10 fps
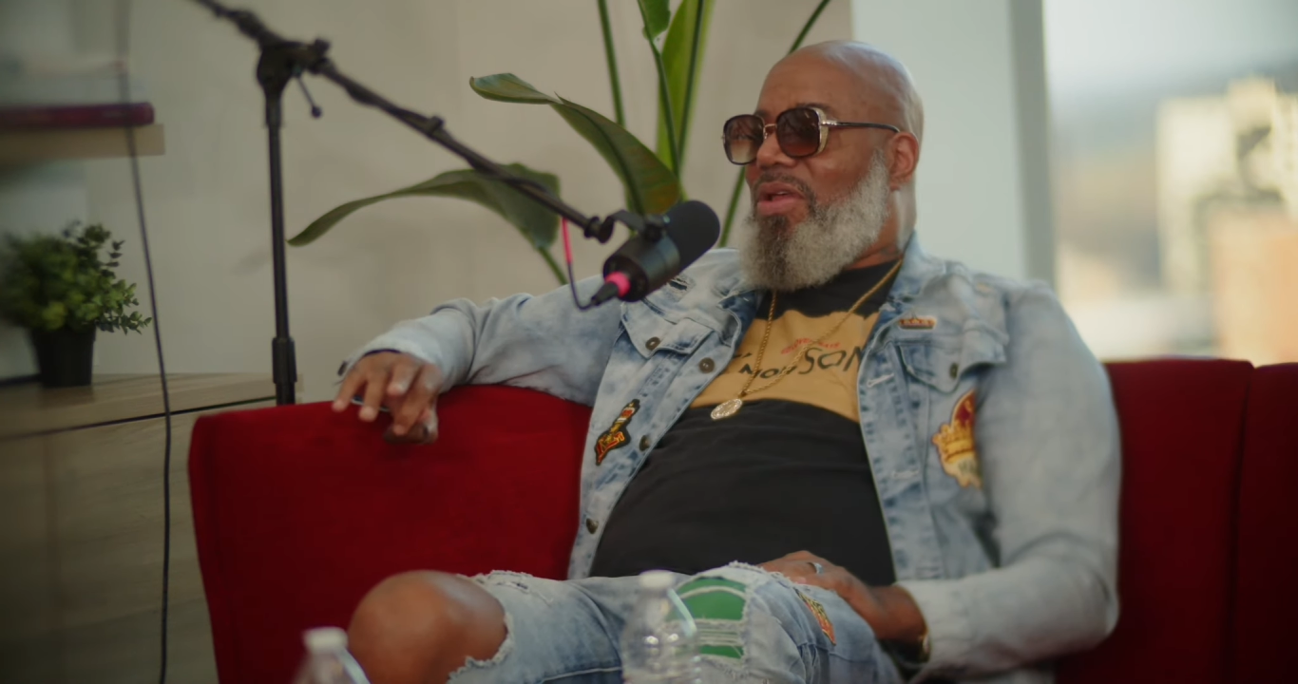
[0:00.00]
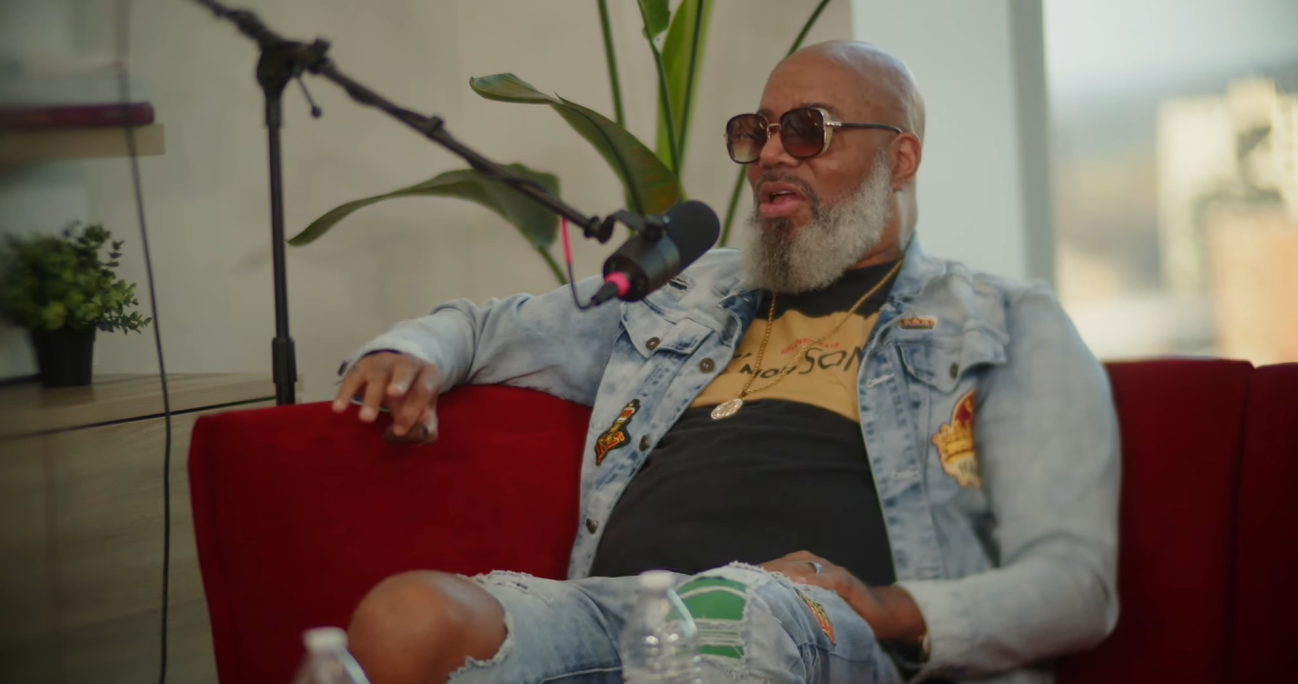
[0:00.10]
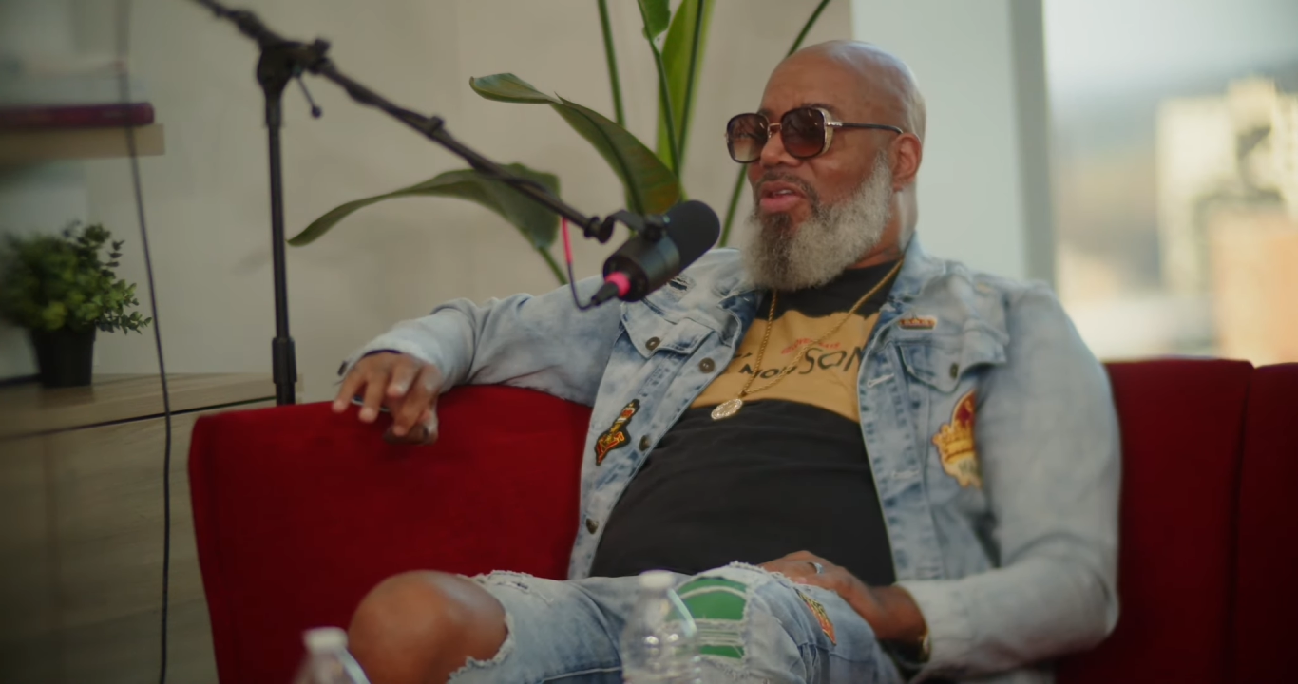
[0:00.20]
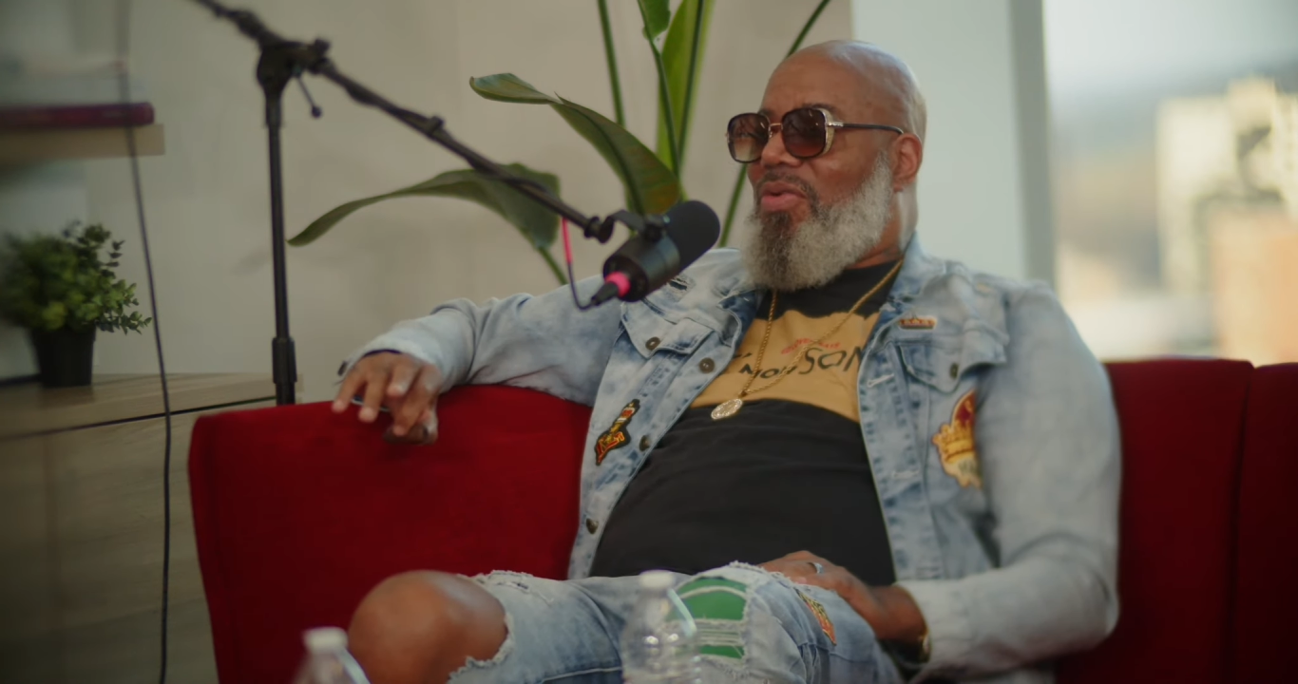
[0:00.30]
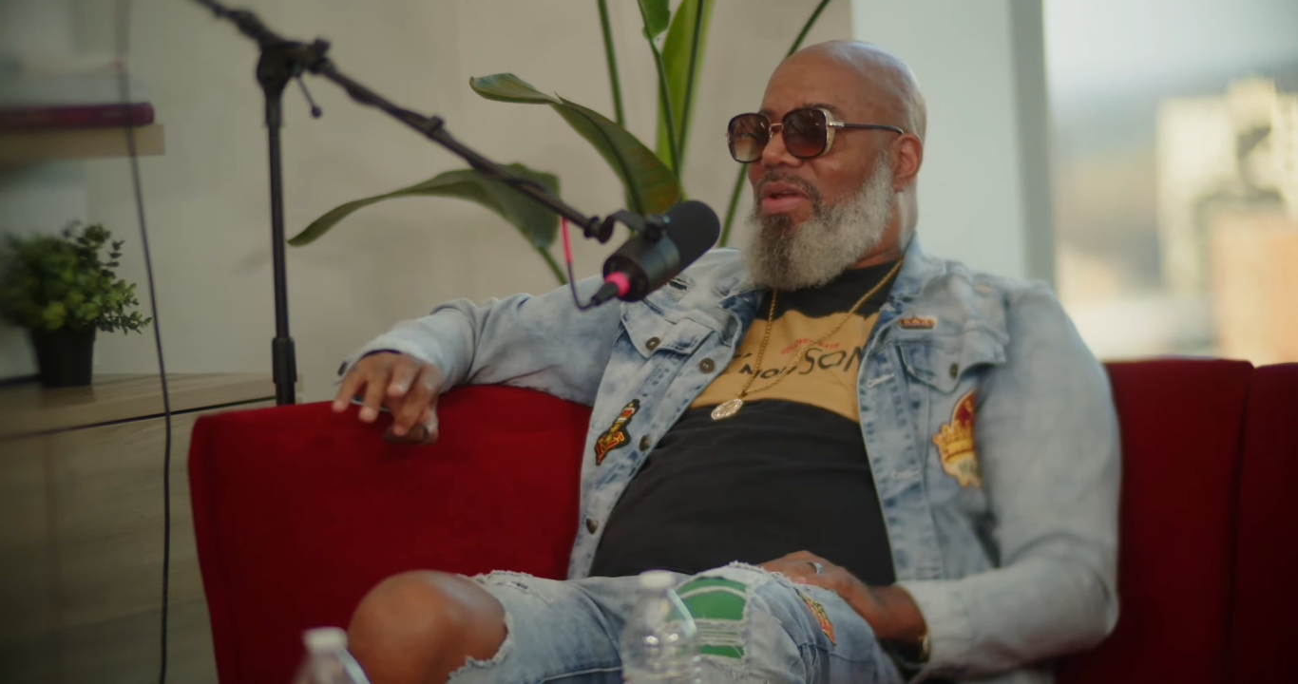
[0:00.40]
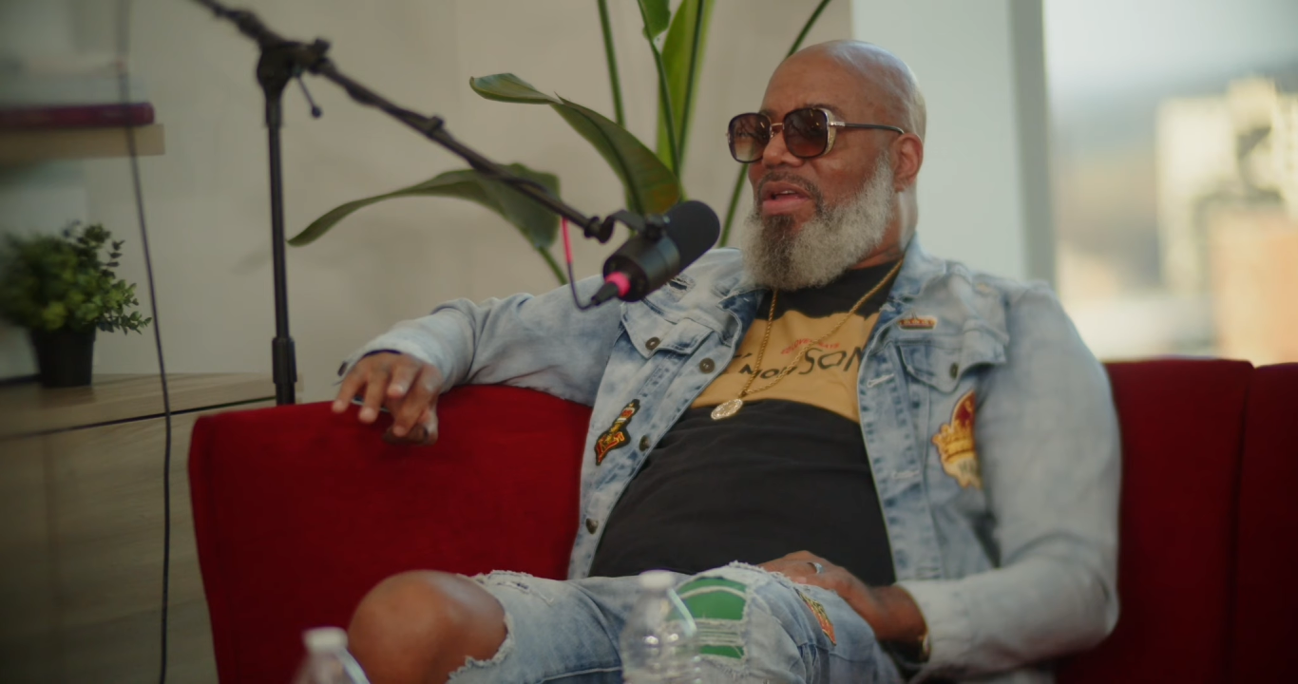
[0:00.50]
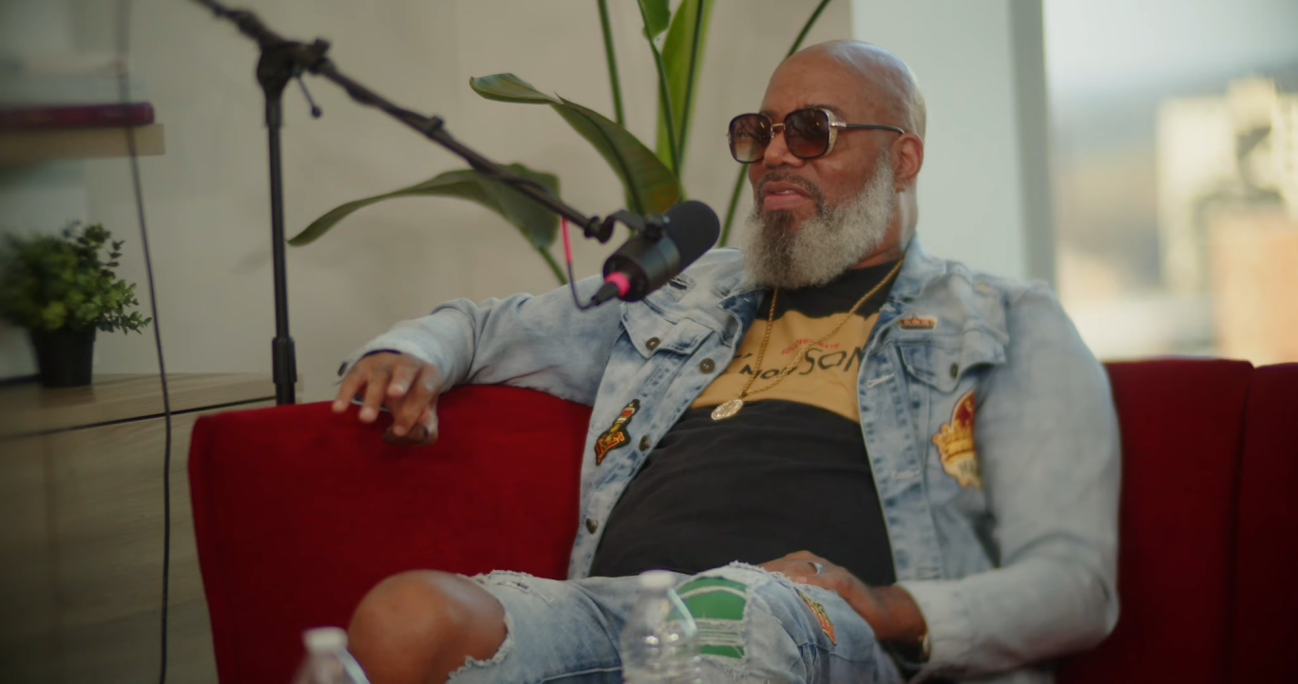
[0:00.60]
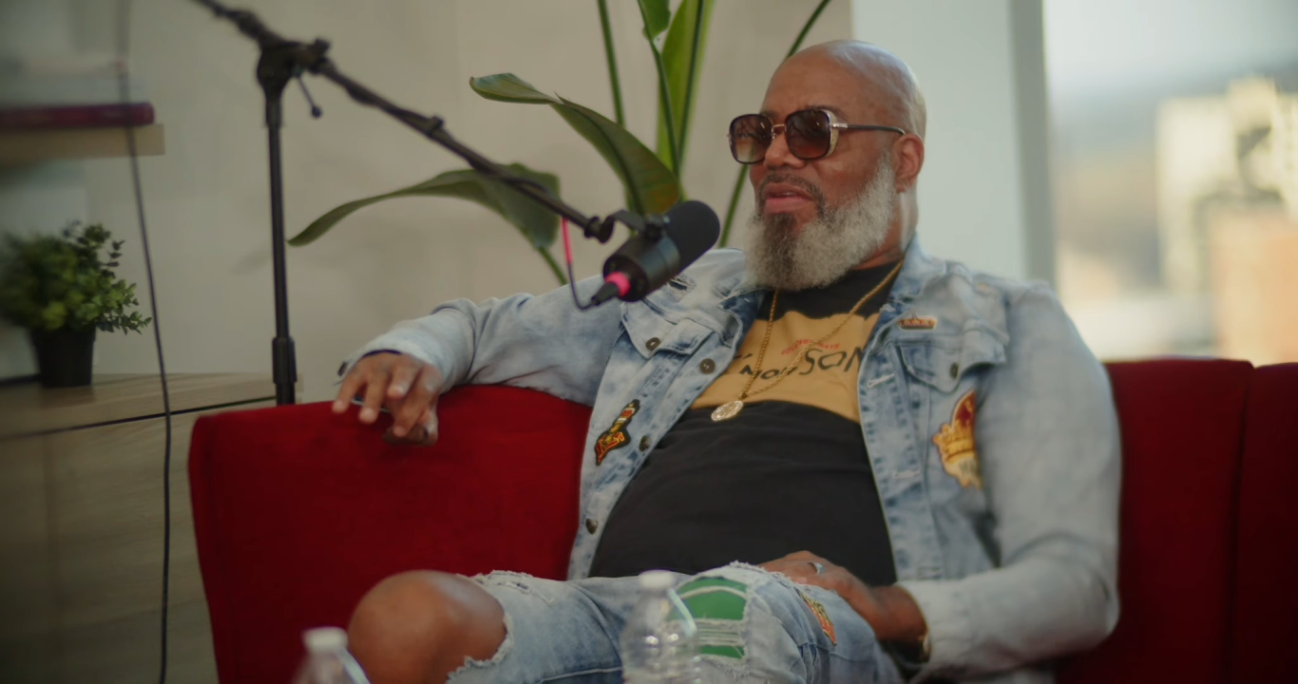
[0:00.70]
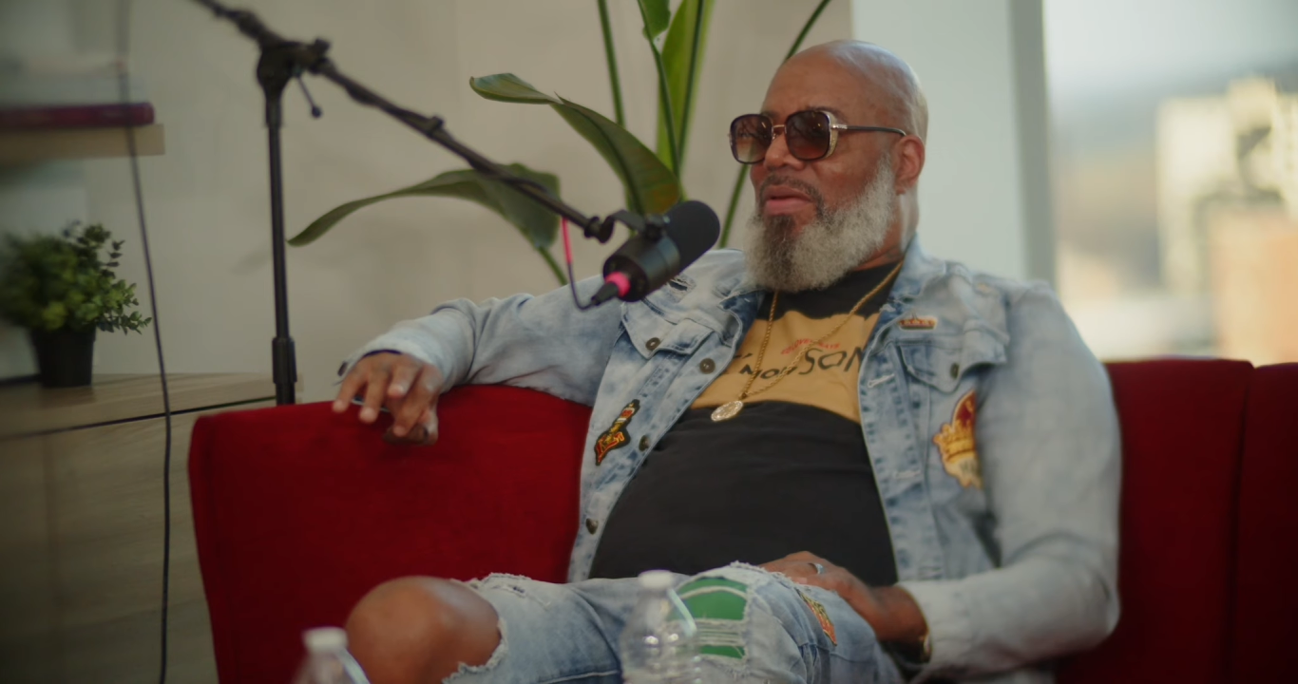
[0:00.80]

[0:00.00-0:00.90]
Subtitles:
y'all doing this?